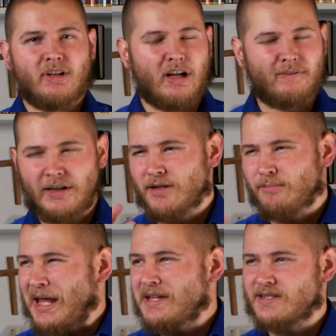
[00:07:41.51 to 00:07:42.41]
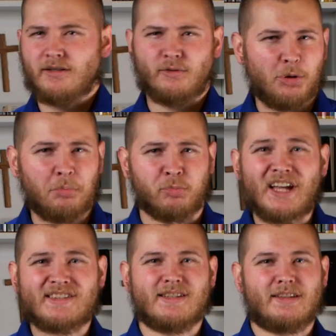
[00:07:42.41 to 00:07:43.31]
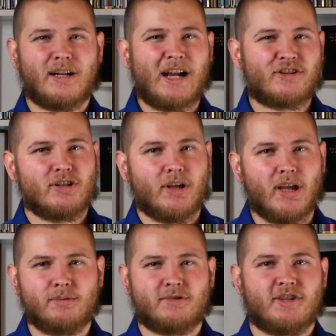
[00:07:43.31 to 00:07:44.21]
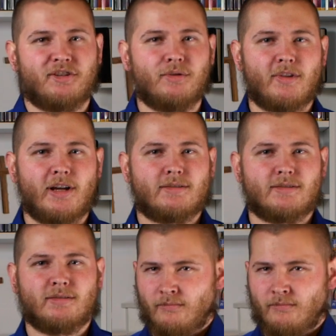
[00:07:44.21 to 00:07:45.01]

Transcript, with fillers: I find it amazing and a real blessing that I'm actually able to do that.